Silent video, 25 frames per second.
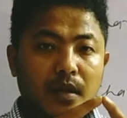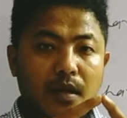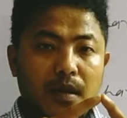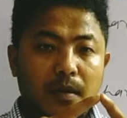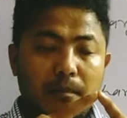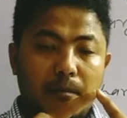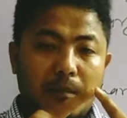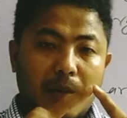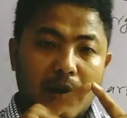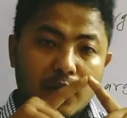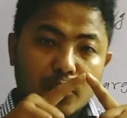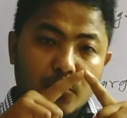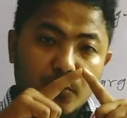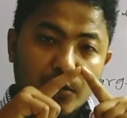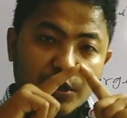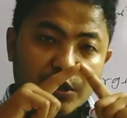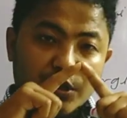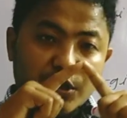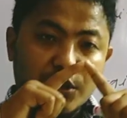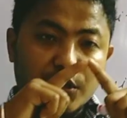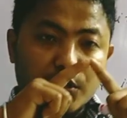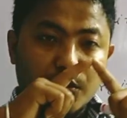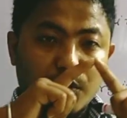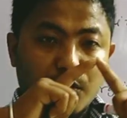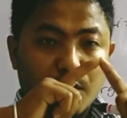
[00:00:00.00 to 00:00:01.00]
by
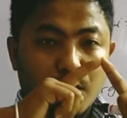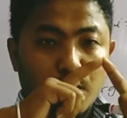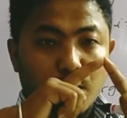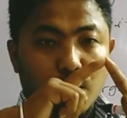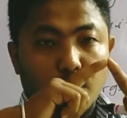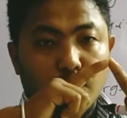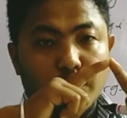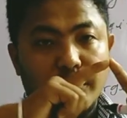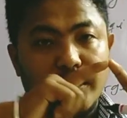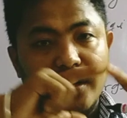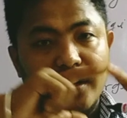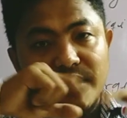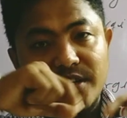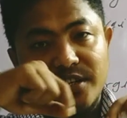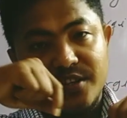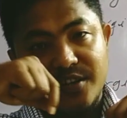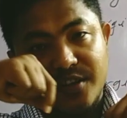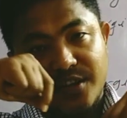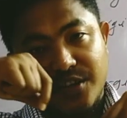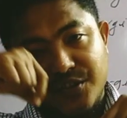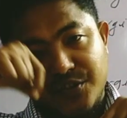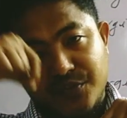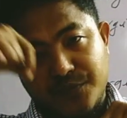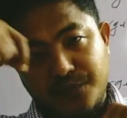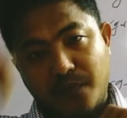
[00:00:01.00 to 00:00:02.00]
which we can
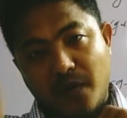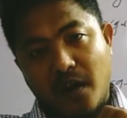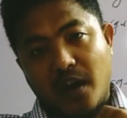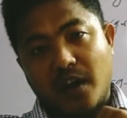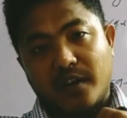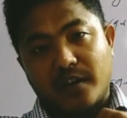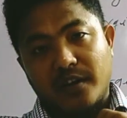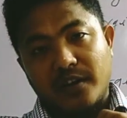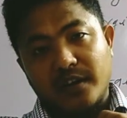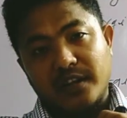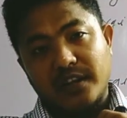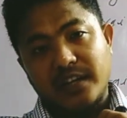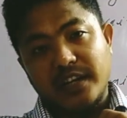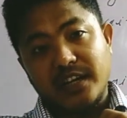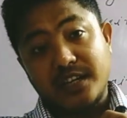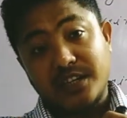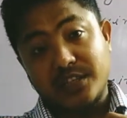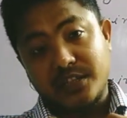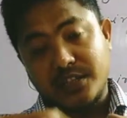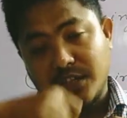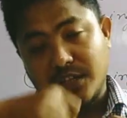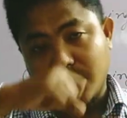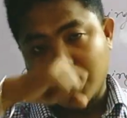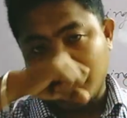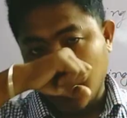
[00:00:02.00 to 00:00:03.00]
transfer
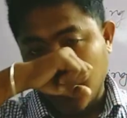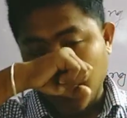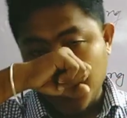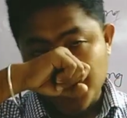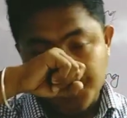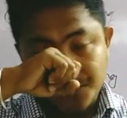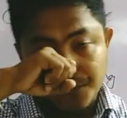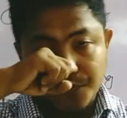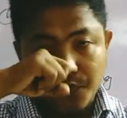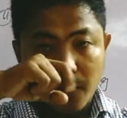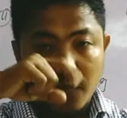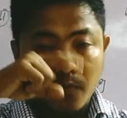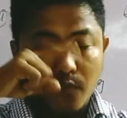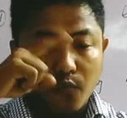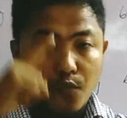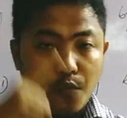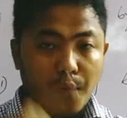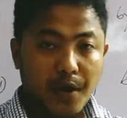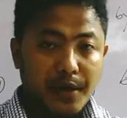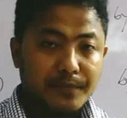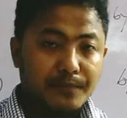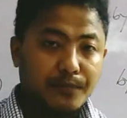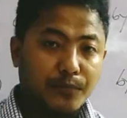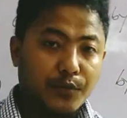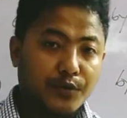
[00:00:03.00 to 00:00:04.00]
electric charge from
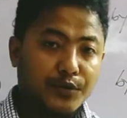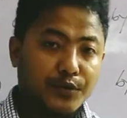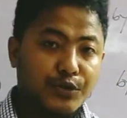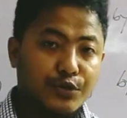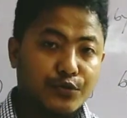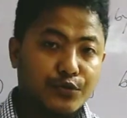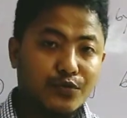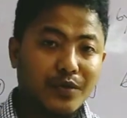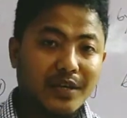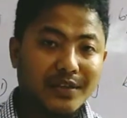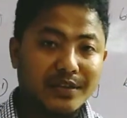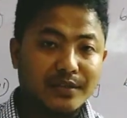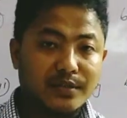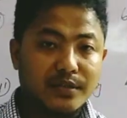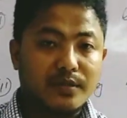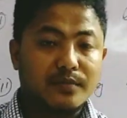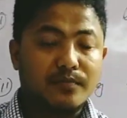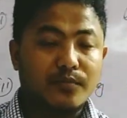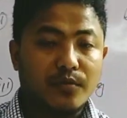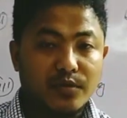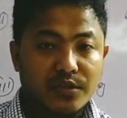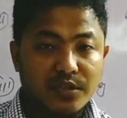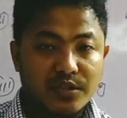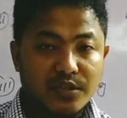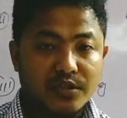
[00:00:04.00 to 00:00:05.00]
one body to another
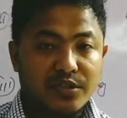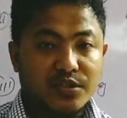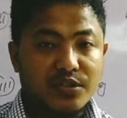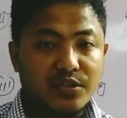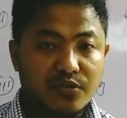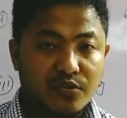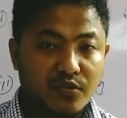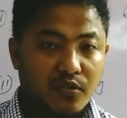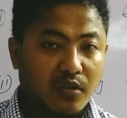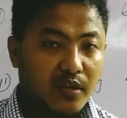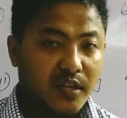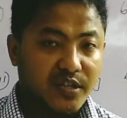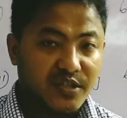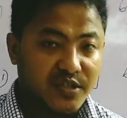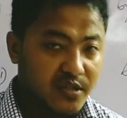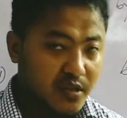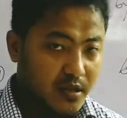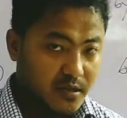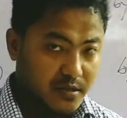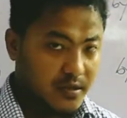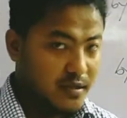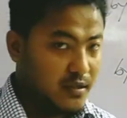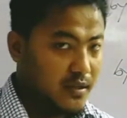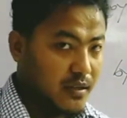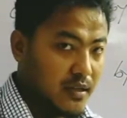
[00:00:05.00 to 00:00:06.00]
body. This is called a
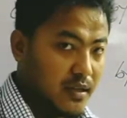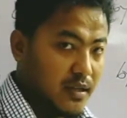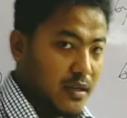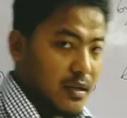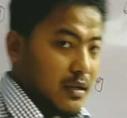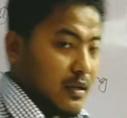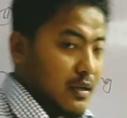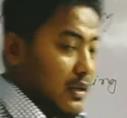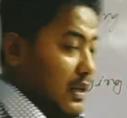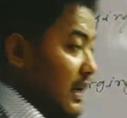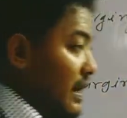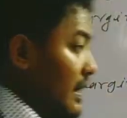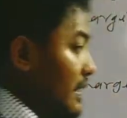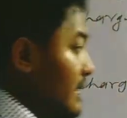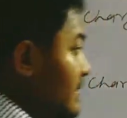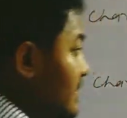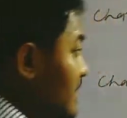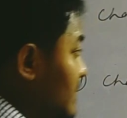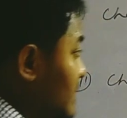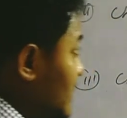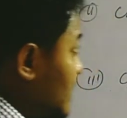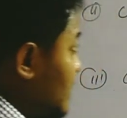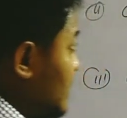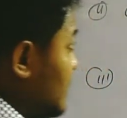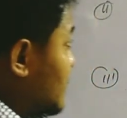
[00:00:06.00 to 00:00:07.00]
charging. And
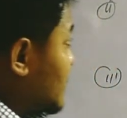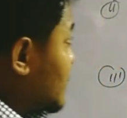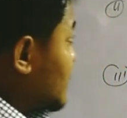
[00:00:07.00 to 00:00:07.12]
there's